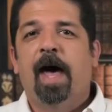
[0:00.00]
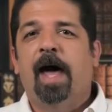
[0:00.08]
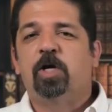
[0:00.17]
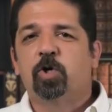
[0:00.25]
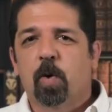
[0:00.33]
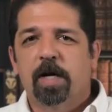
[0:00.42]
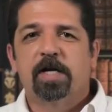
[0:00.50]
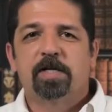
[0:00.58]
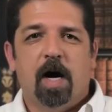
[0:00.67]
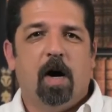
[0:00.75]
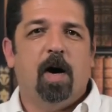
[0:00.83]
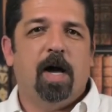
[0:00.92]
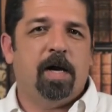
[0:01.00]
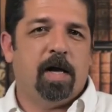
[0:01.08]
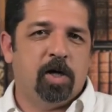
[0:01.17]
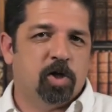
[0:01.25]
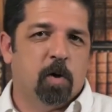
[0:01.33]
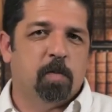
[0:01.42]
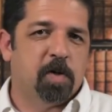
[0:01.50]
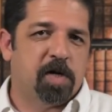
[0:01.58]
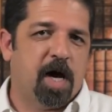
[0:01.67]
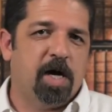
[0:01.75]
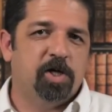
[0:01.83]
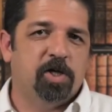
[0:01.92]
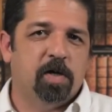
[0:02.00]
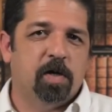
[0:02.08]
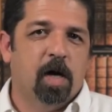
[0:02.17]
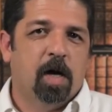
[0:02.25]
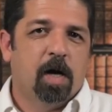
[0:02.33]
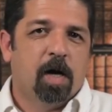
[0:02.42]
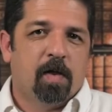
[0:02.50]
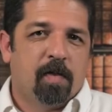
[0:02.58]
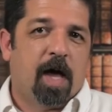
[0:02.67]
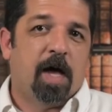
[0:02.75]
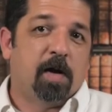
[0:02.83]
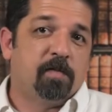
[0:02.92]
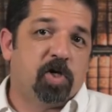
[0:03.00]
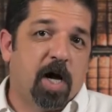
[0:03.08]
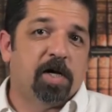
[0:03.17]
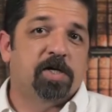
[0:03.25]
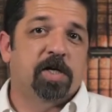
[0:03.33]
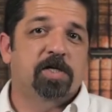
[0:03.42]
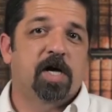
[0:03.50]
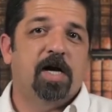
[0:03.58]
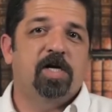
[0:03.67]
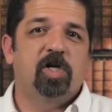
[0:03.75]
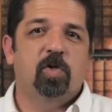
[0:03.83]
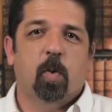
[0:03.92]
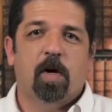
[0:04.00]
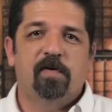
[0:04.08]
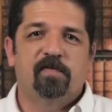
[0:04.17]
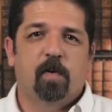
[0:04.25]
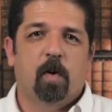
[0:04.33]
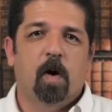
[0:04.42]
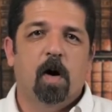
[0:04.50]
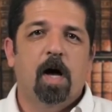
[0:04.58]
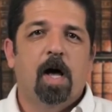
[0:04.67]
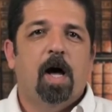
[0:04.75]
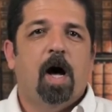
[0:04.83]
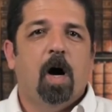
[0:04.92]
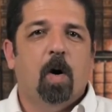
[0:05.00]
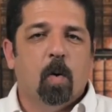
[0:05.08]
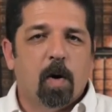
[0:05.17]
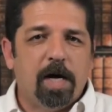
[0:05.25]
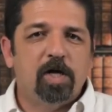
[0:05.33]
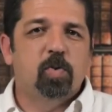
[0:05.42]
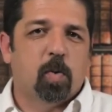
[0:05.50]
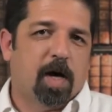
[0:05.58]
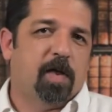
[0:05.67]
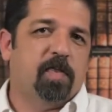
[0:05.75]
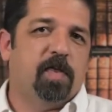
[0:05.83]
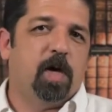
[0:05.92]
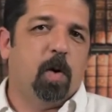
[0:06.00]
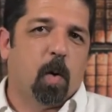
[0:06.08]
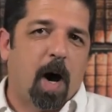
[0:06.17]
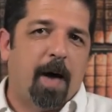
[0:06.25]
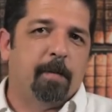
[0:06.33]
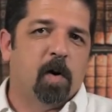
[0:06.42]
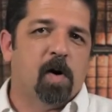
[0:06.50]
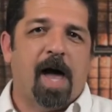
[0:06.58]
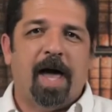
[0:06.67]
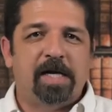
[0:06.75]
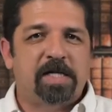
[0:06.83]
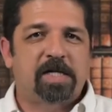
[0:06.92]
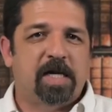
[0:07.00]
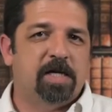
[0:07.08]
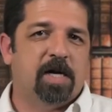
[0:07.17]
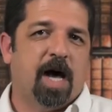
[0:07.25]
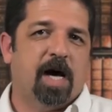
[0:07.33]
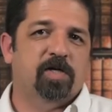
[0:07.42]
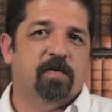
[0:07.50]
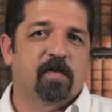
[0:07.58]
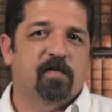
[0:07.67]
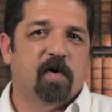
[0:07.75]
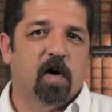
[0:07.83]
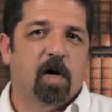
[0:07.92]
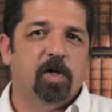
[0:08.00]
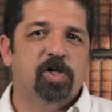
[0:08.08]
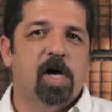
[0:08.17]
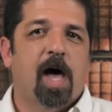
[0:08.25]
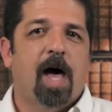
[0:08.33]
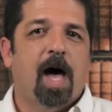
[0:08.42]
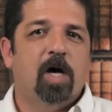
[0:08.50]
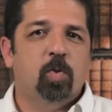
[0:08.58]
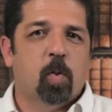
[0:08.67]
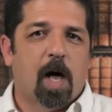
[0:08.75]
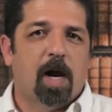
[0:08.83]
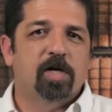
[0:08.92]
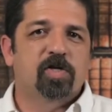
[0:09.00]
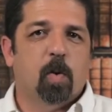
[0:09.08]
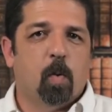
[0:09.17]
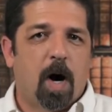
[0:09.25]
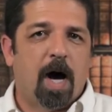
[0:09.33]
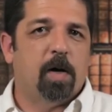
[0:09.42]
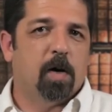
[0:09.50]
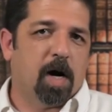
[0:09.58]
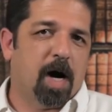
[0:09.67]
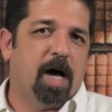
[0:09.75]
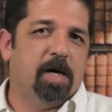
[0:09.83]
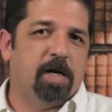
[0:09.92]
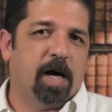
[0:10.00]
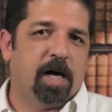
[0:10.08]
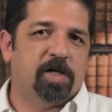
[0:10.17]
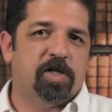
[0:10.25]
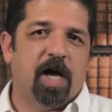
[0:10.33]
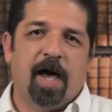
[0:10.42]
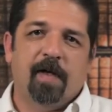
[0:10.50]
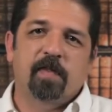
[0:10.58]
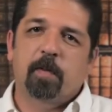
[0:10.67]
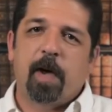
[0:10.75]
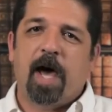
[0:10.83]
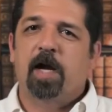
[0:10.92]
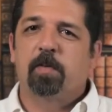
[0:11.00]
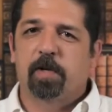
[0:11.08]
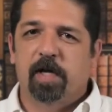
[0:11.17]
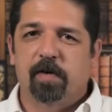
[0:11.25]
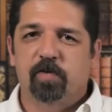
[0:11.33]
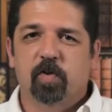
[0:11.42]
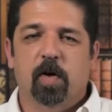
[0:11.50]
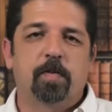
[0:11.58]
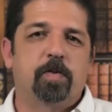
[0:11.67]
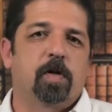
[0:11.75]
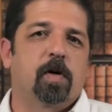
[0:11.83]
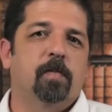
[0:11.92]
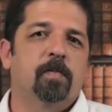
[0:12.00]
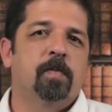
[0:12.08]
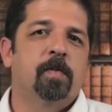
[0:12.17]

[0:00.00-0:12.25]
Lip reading: A Trinitarian interpretation, then, of Genesis 19:24 agrees with the grammar and syntax of the verse, as well as the wider context and the panoply of Scripture.